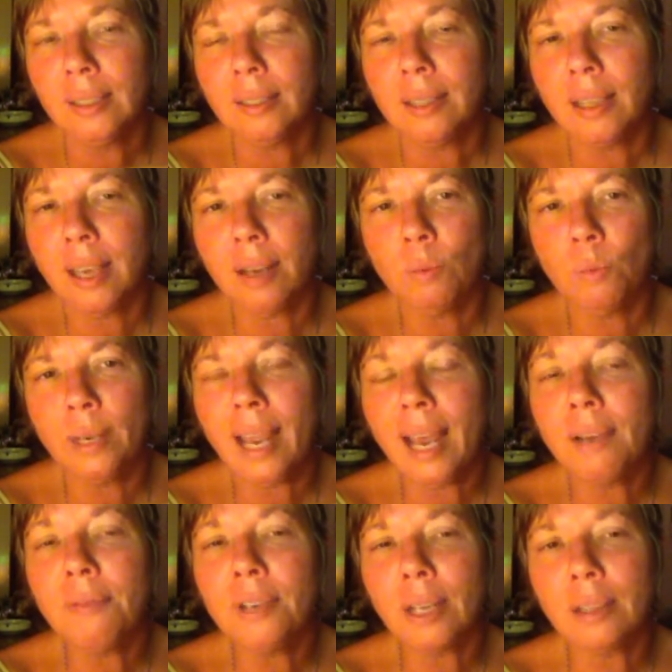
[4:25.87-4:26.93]
then we
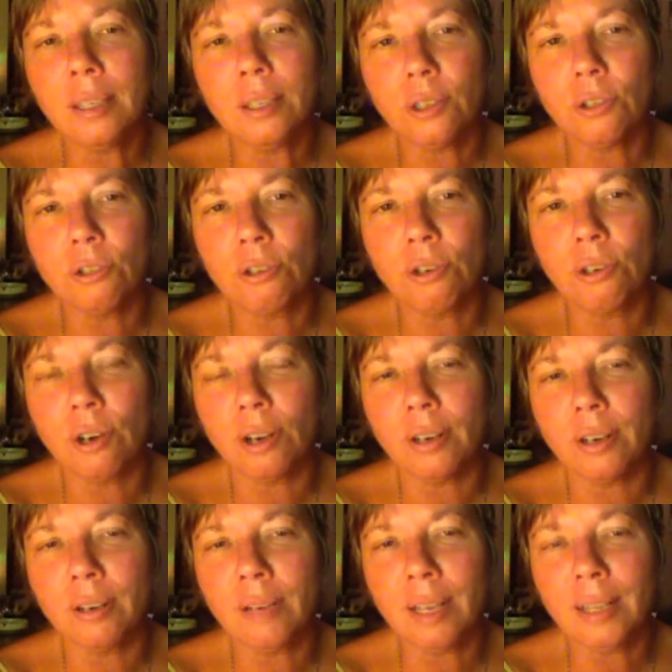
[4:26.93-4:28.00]
have nothing to draw
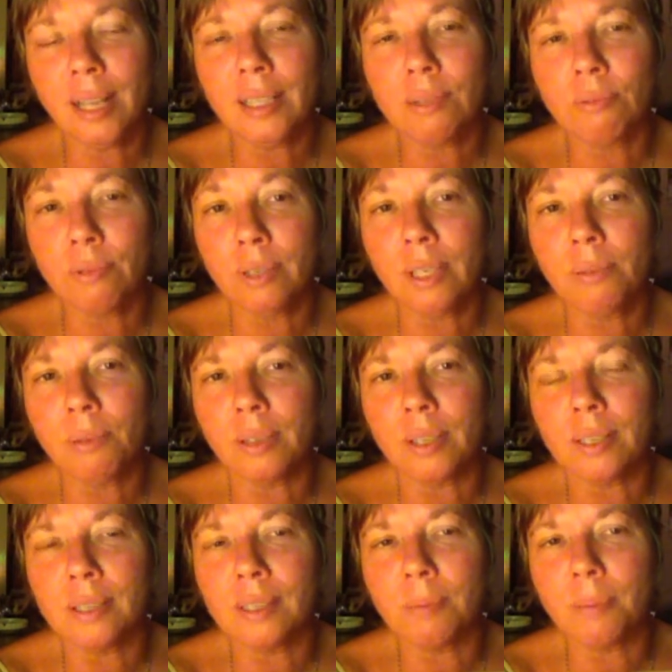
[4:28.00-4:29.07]
on, and that's really what
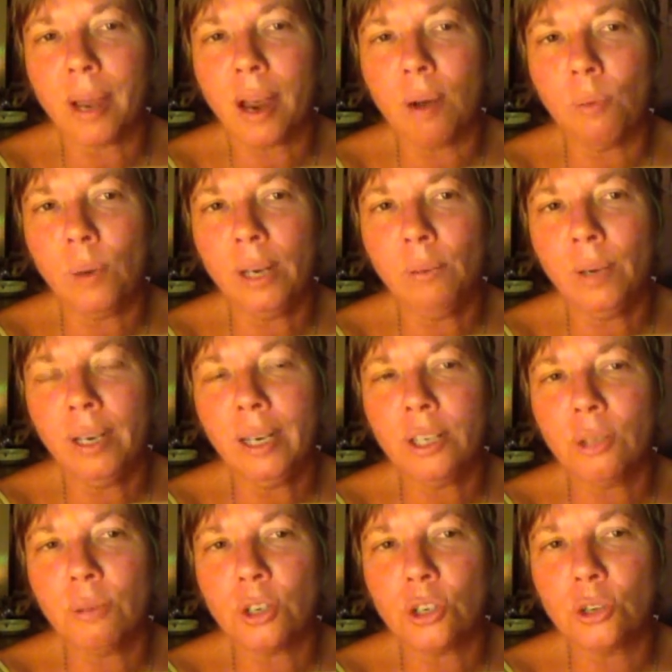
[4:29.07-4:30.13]
this is about. We need
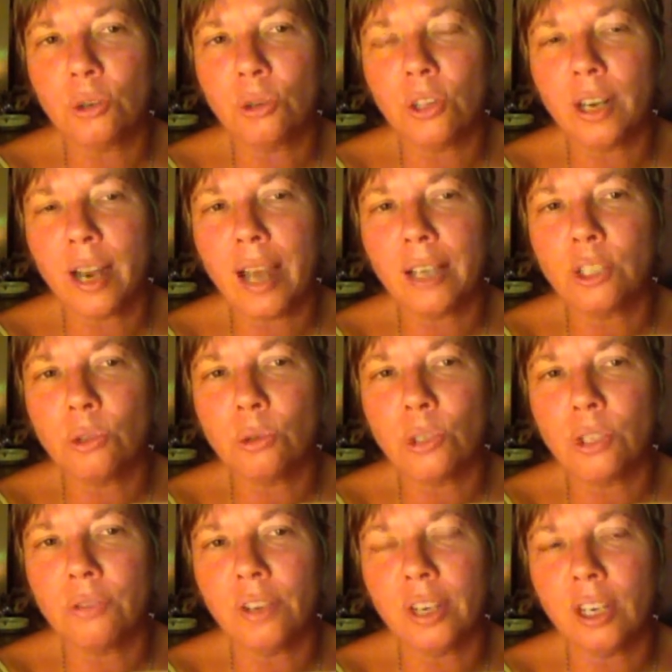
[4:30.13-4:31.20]
to ensure that our
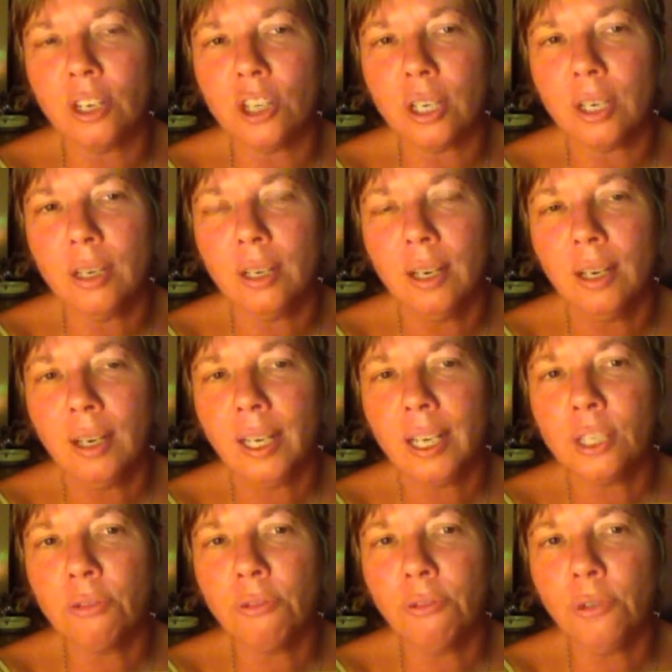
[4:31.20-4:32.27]
source of energy
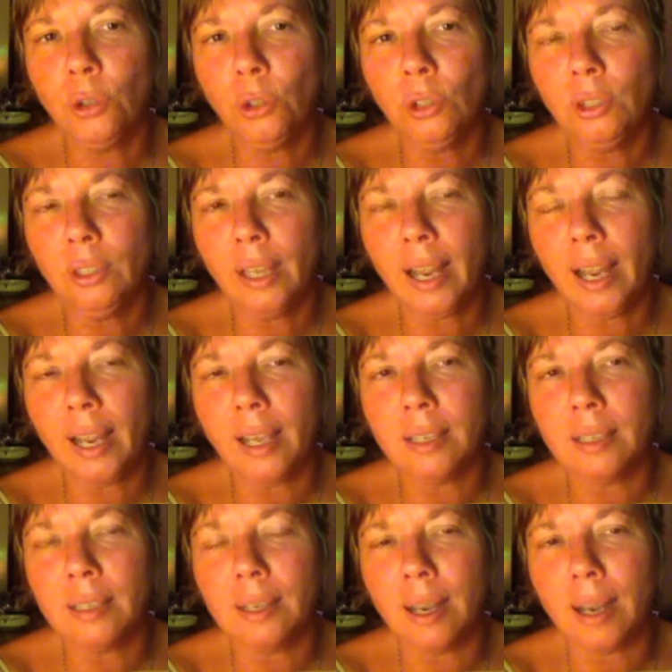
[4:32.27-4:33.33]
is full
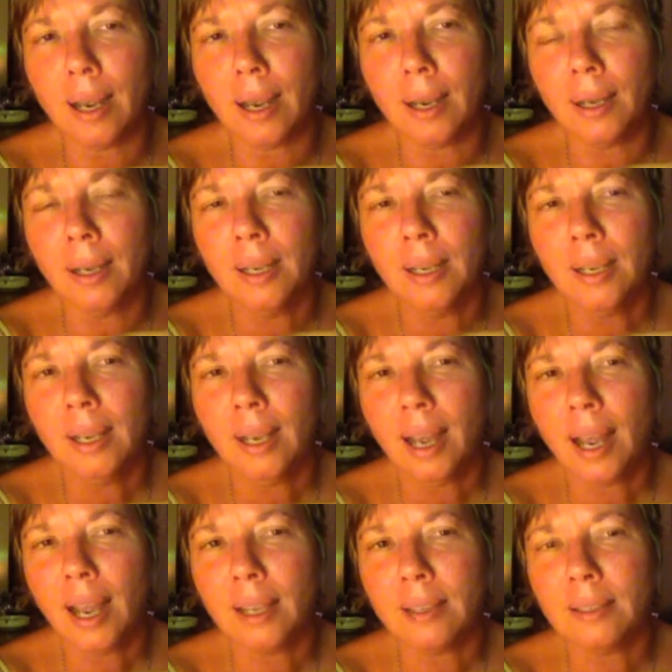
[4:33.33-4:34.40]
and
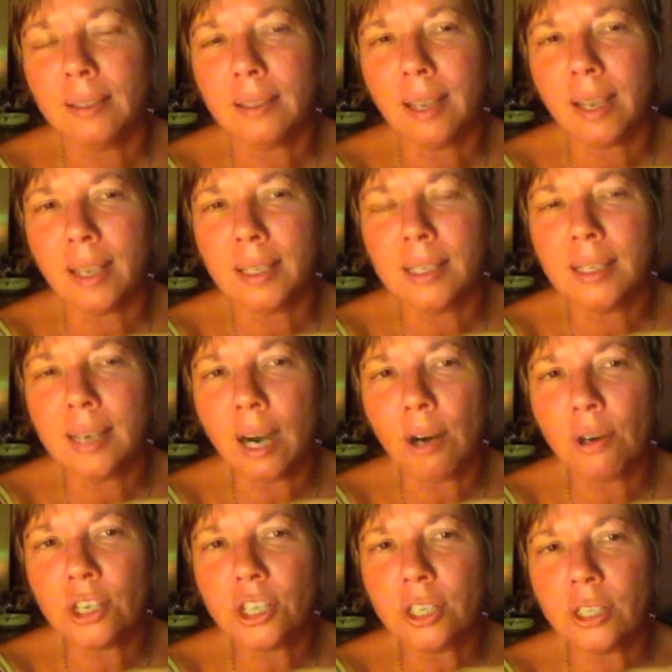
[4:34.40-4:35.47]
as
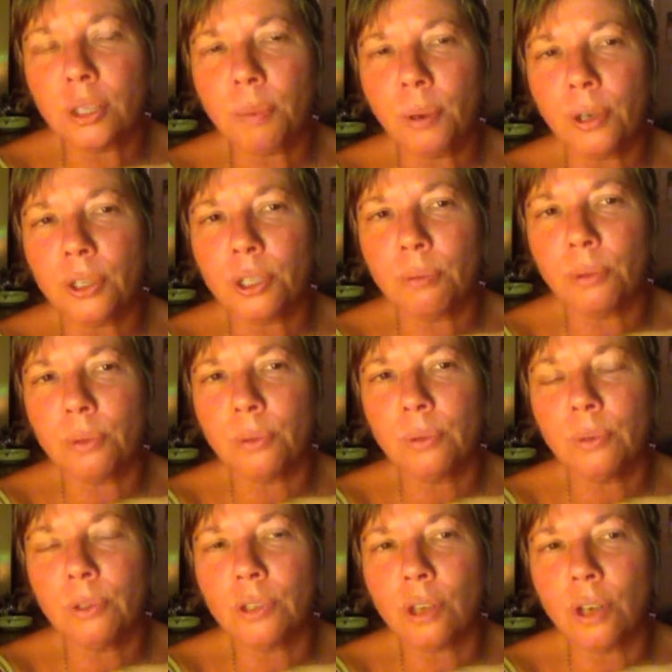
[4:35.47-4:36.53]
nourished as
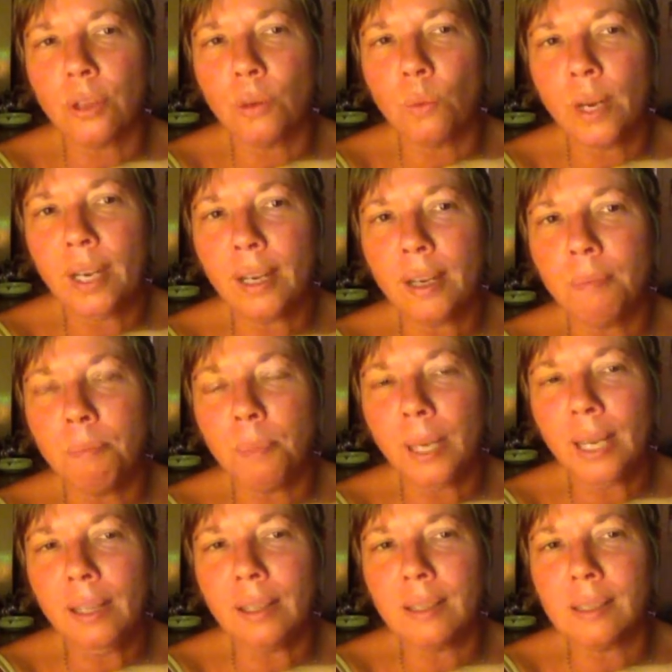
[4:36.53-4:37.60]
possible, so that we can
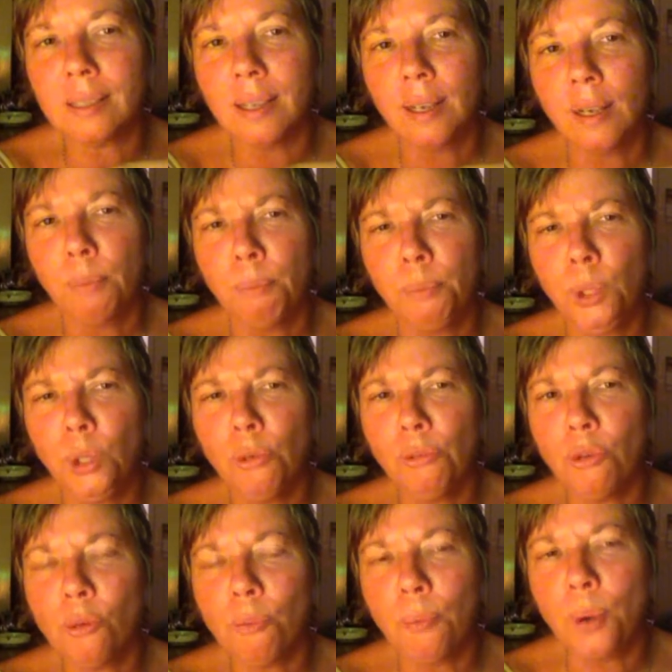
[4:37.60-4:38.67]
be this
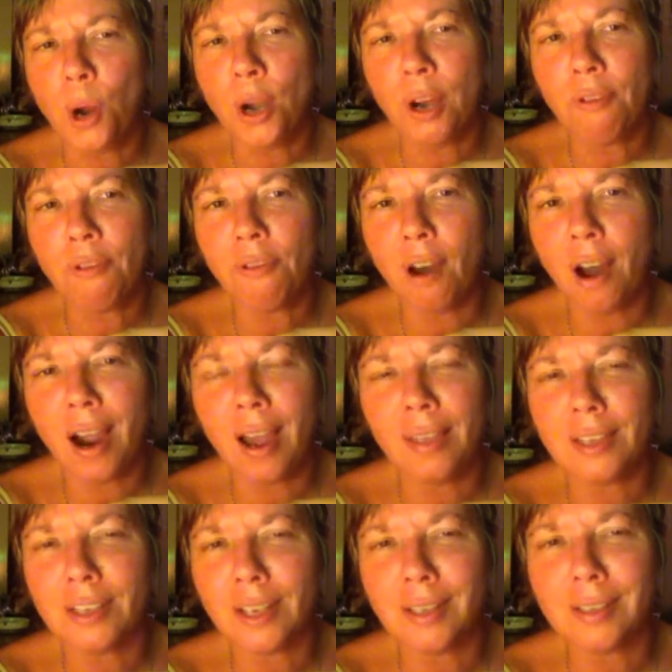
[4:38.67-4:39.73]
beautiful burning fire
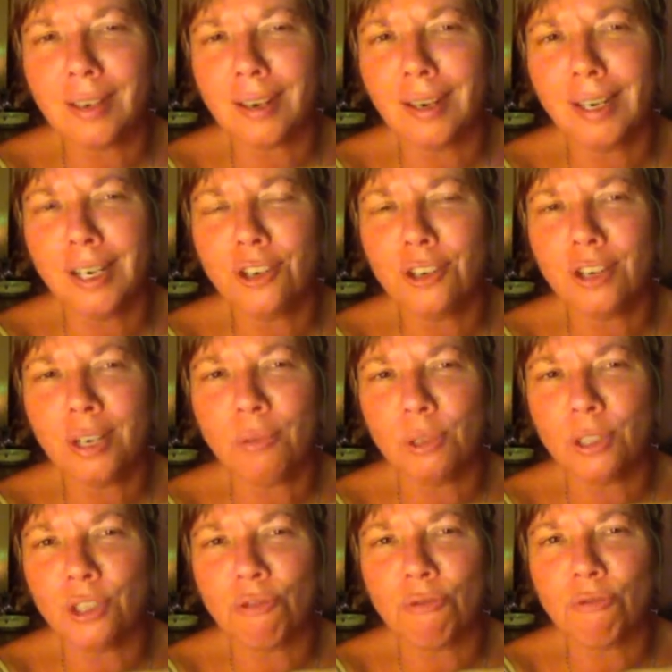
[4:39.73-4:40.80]
that just literally
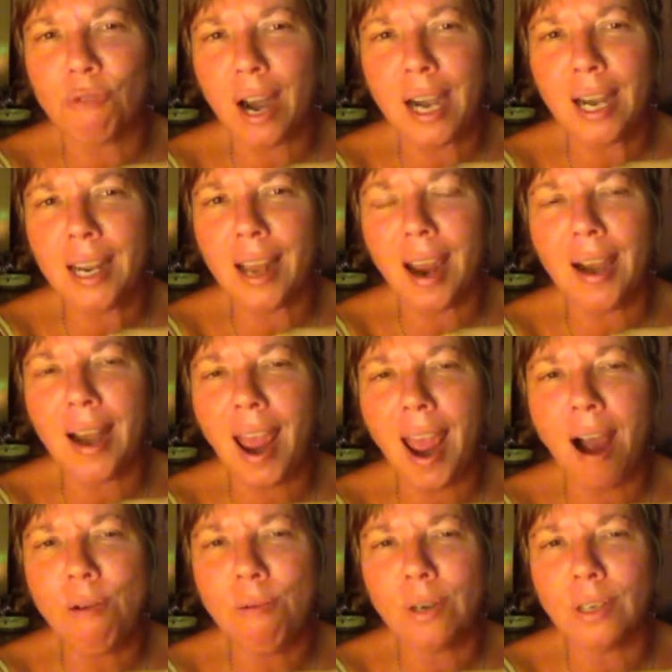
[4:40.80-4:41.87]
wants to radiate
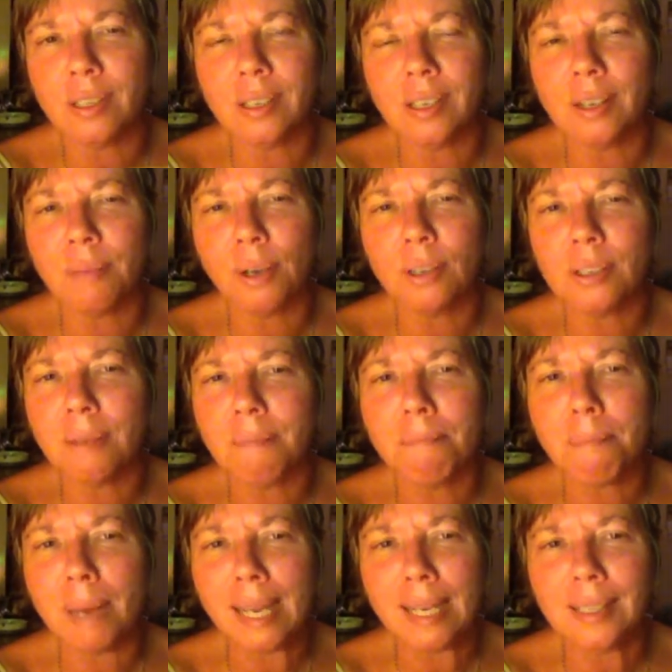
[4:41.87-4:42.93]
outwards in the most
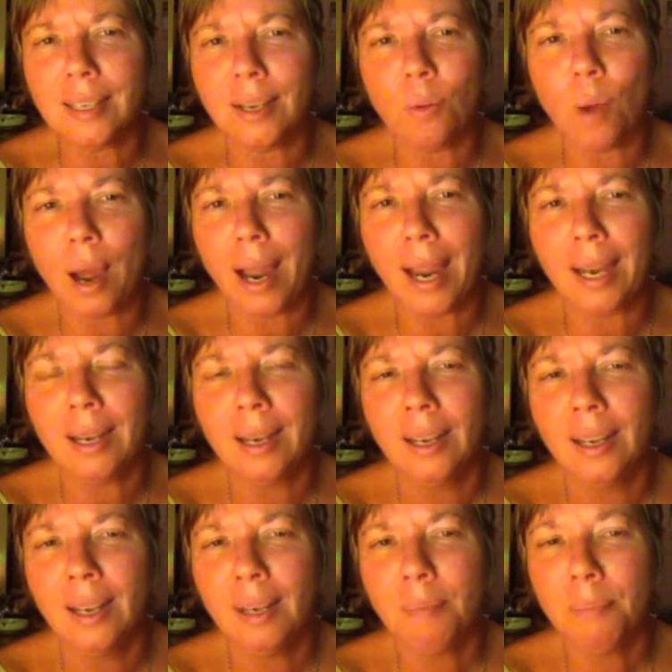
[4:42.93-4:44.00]
amazing way.
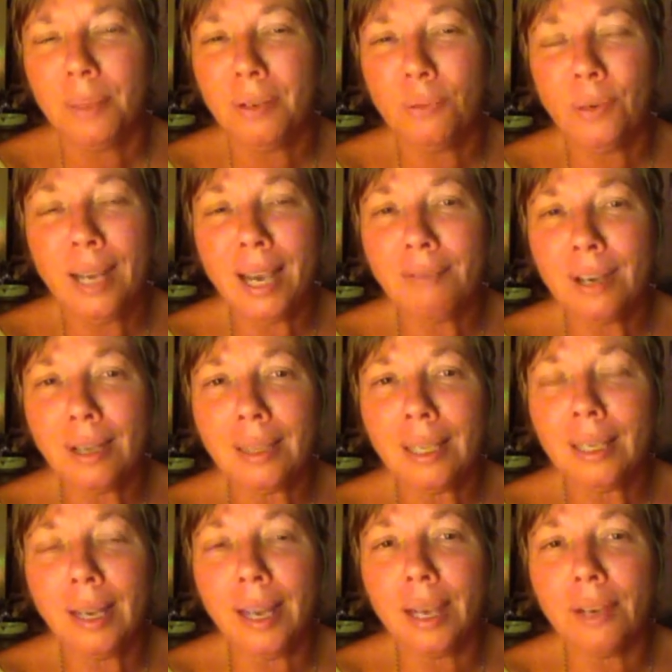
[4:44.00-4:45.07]
But if we have
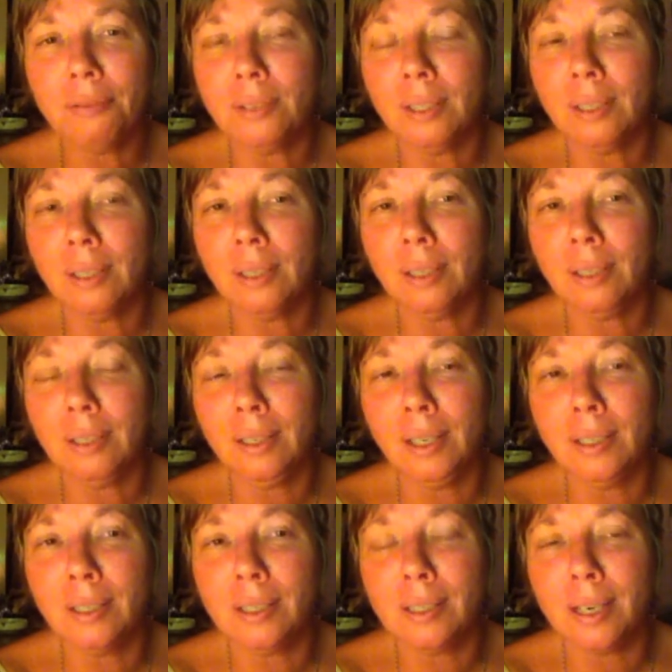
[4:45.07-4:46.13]
nothing left,
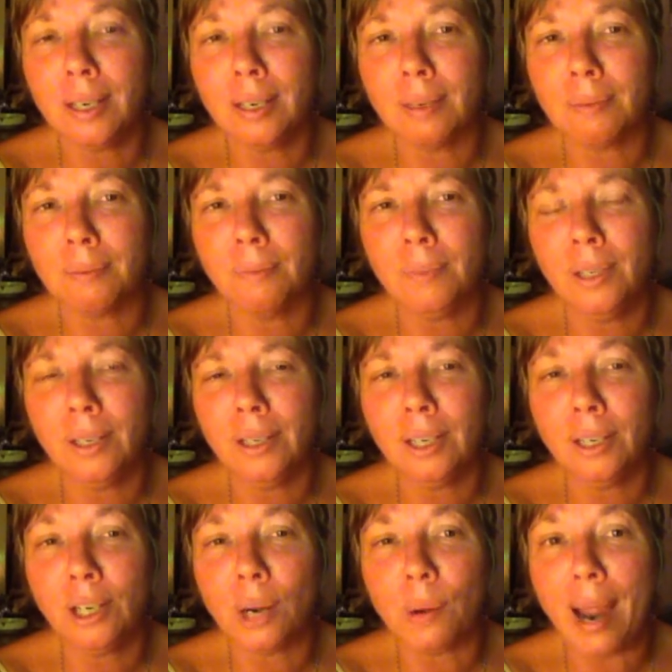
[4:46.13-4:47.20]
you're just gonna, you know, you're
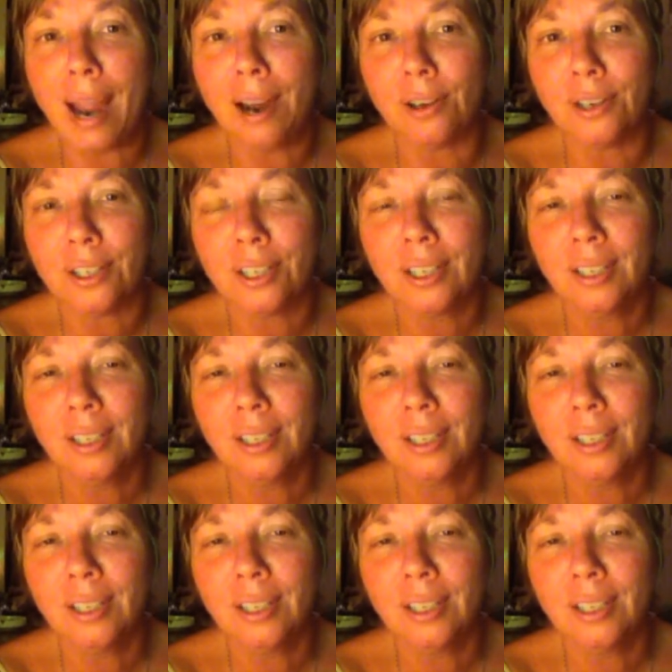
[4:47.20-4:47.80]
gonna go out.